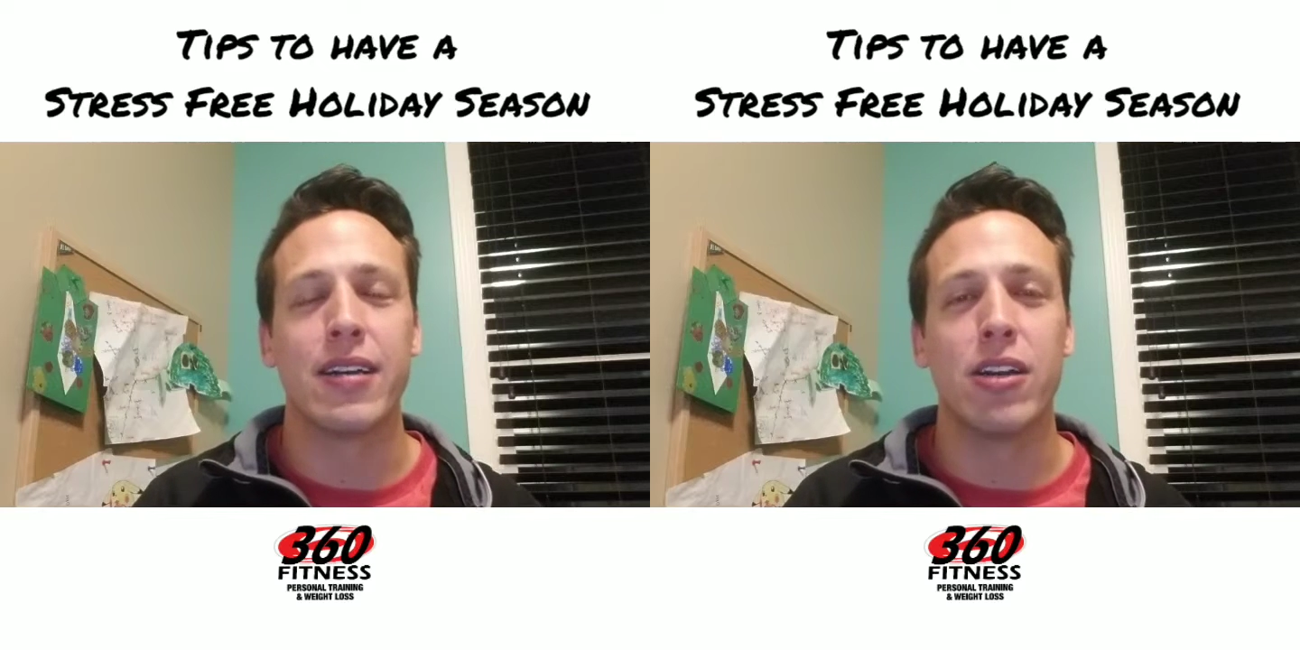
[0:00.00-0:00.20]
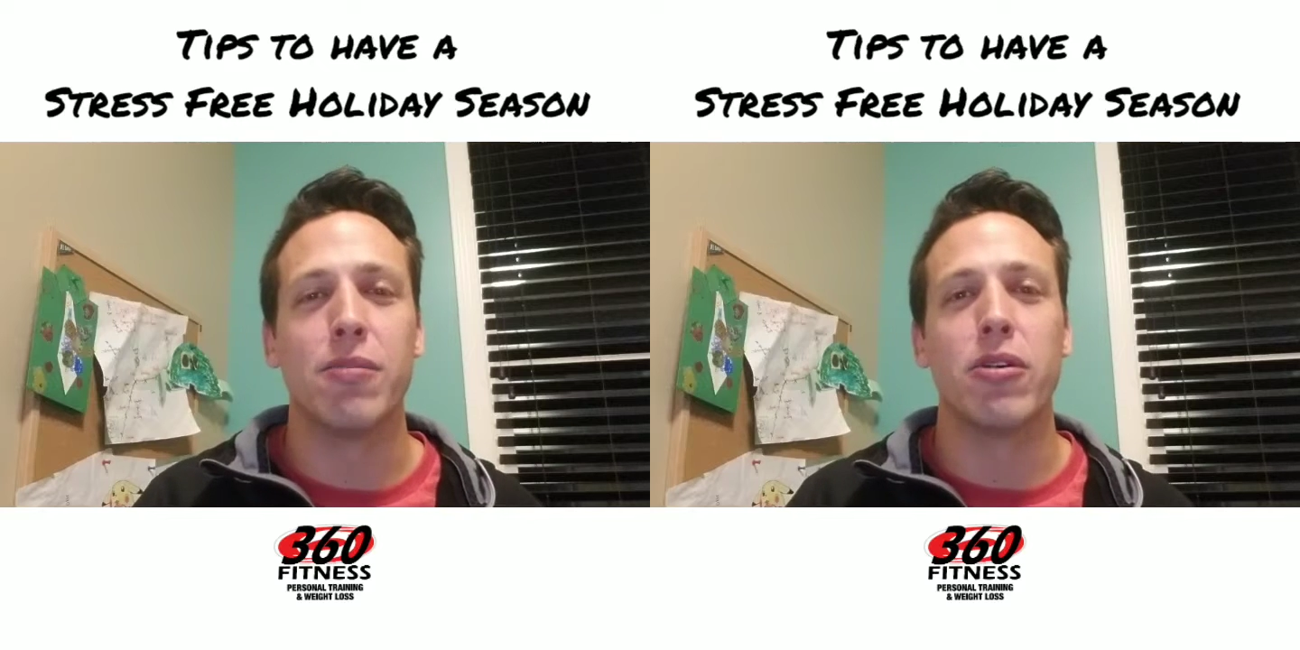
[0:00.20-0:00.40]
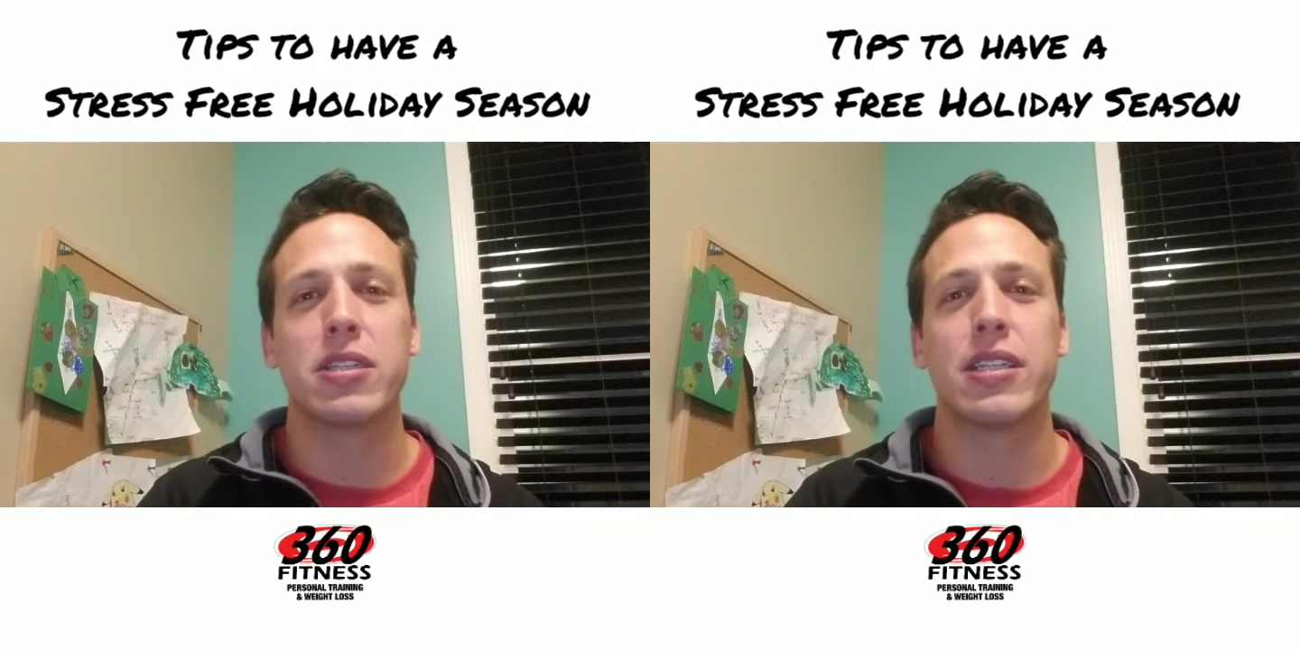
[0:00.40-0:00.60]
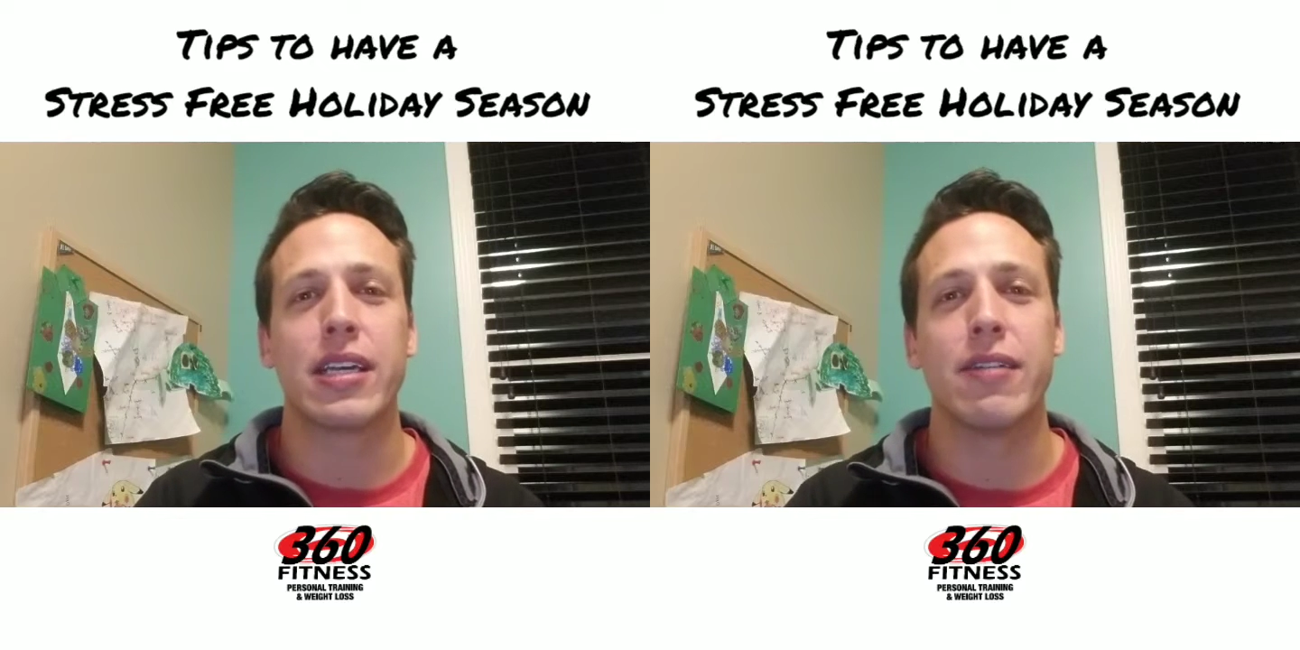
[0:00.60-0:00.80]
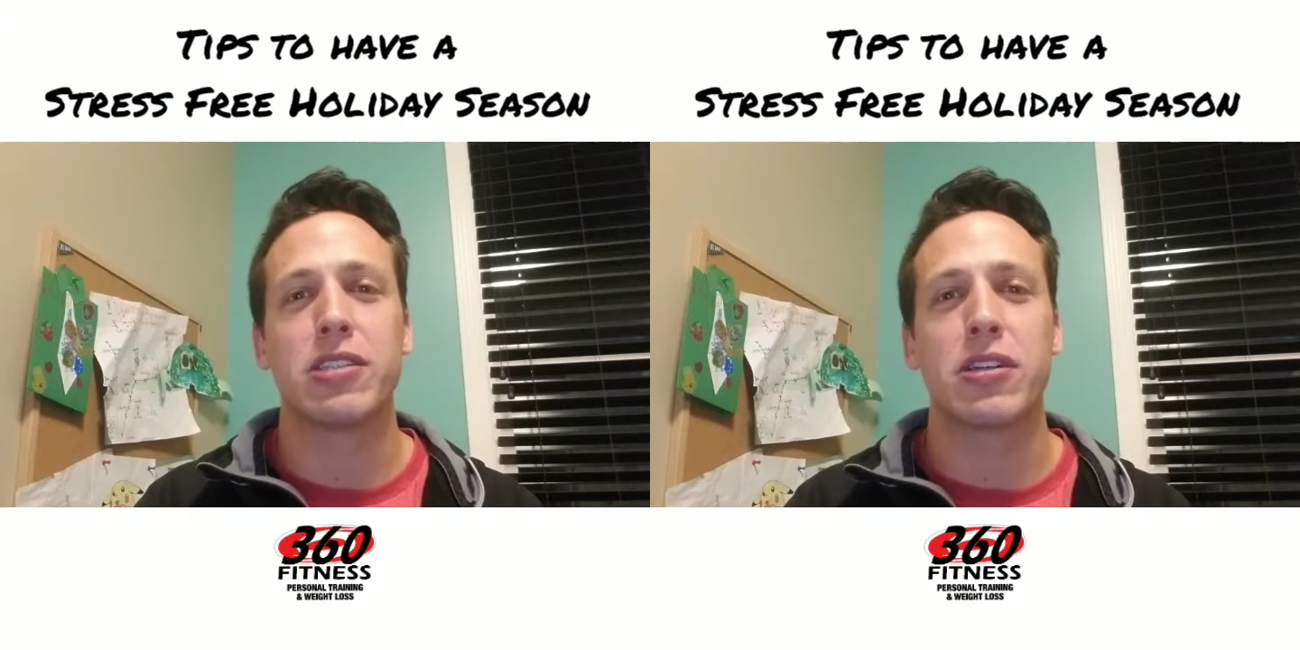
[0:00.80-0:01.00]
you know most of the
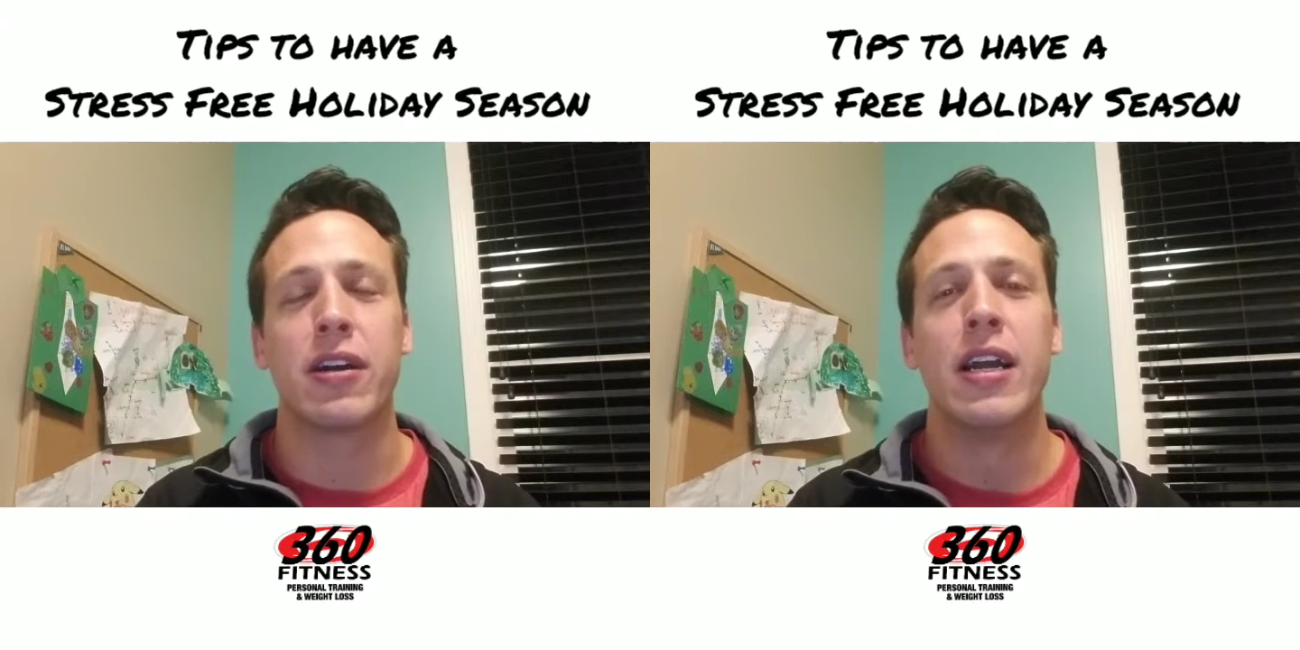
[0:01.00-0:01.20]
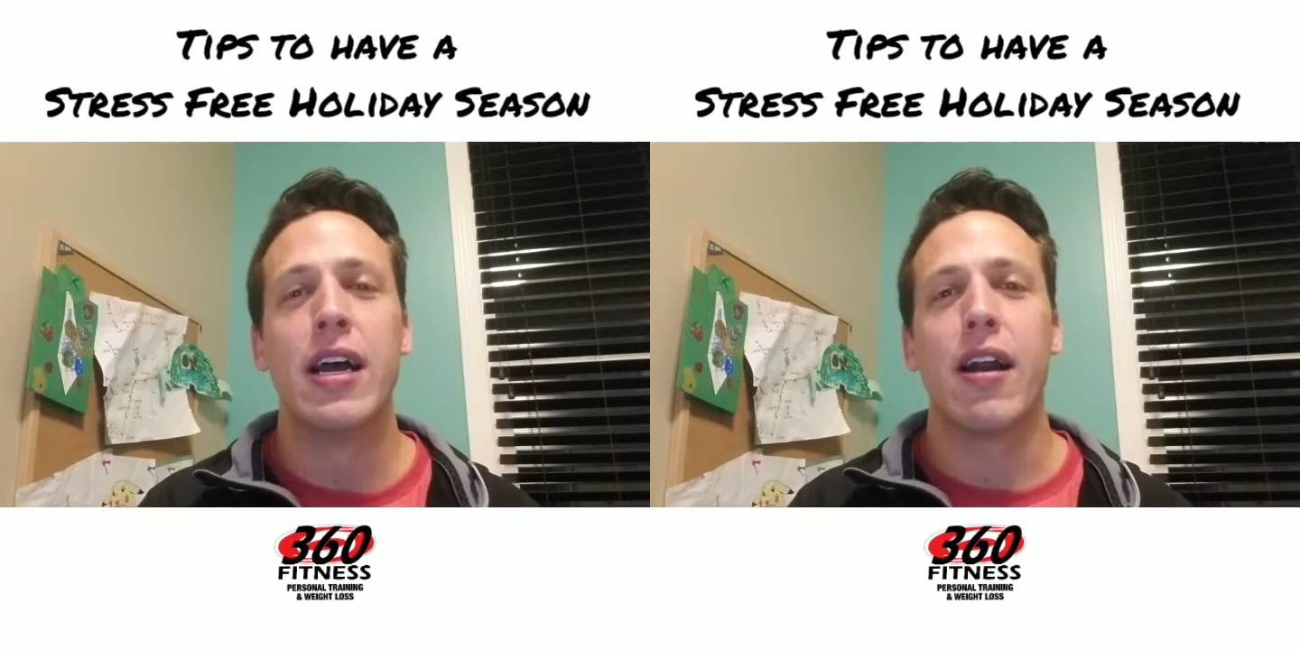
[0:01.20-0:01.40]
gifts are